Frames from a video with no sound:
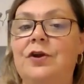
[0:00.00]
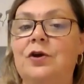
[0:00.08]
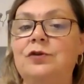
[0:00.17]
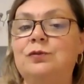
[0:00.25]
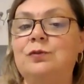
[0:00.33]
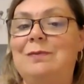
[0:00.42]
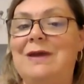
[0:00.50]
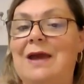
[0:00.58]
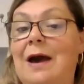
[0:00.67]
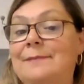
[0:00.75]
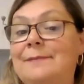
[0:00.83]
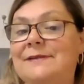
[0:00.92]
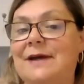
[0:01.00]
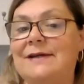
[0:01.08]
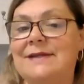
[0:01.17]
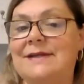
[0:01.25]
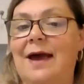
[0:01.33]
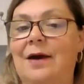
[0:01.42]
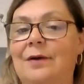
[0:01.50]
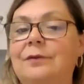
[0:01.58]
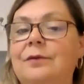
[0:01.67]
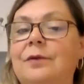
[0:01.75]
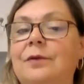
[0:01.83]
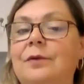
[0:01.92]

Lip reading: notes would be upside down